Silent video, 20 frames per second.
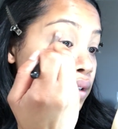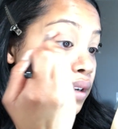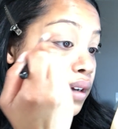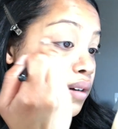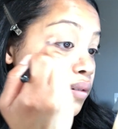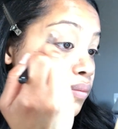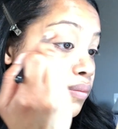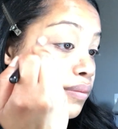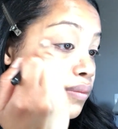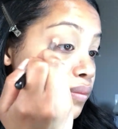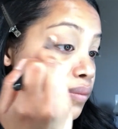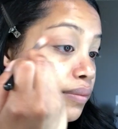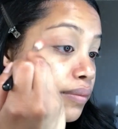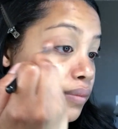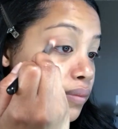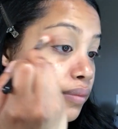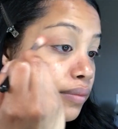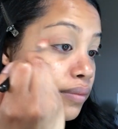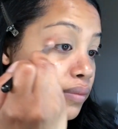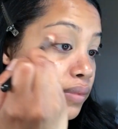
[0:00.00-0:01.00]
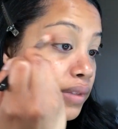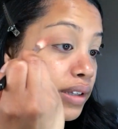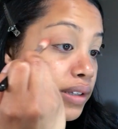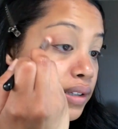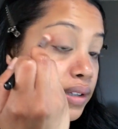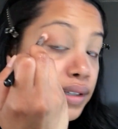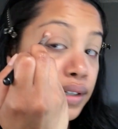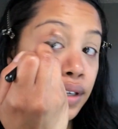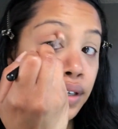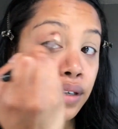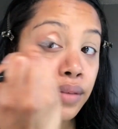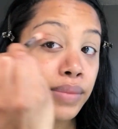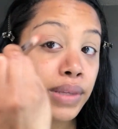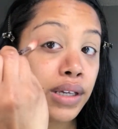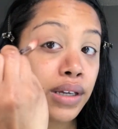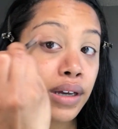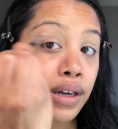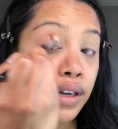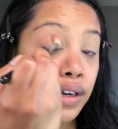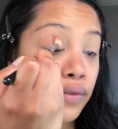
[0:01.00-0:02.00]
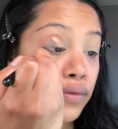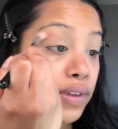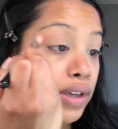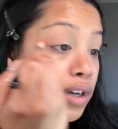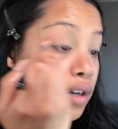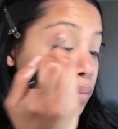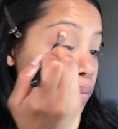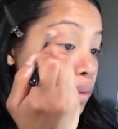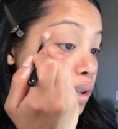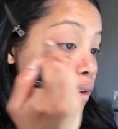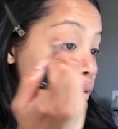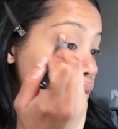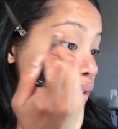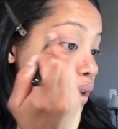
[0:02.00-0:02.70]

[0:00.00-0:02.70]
Now, this is gonna be kind of like a blown